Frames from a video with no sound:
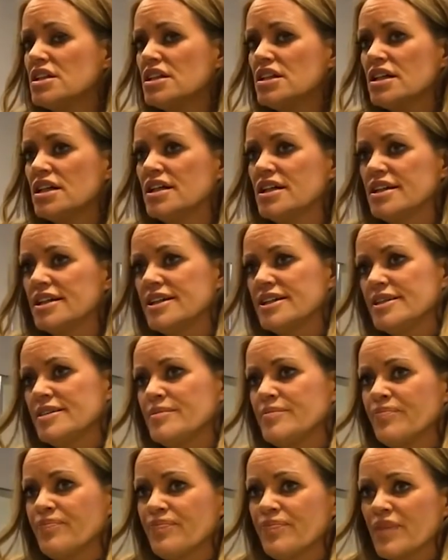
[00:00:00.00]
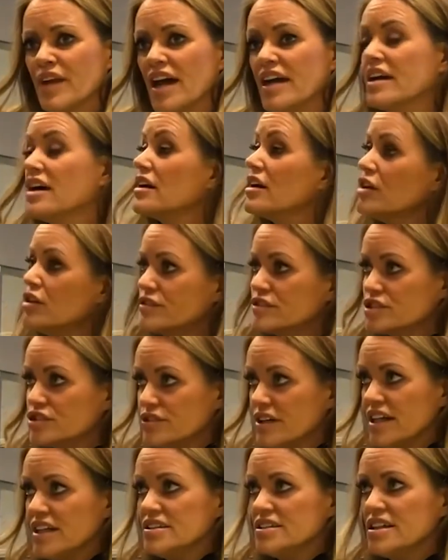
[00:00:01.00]
I got
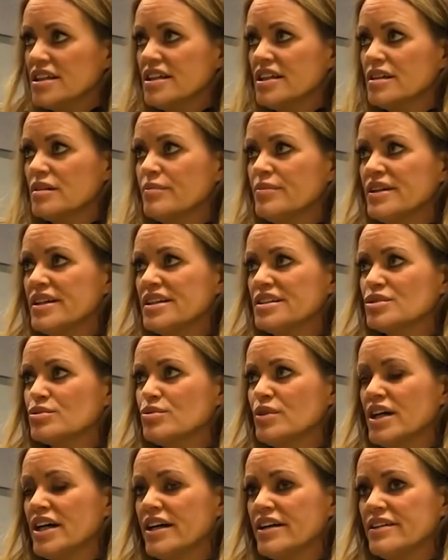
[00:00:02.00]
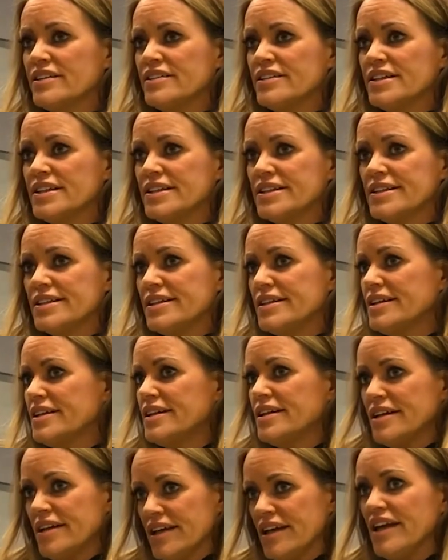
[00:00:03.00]
overtrained a little bit as well.
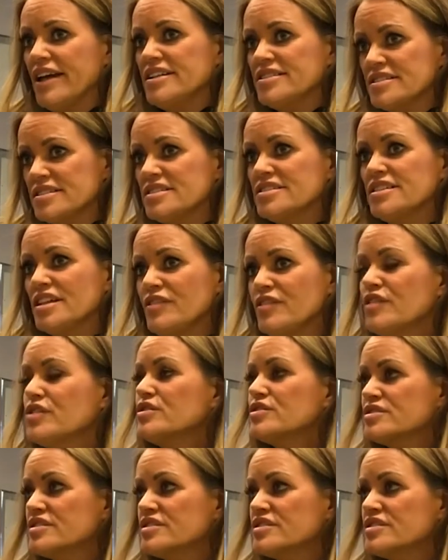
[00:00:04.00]
It's a difficult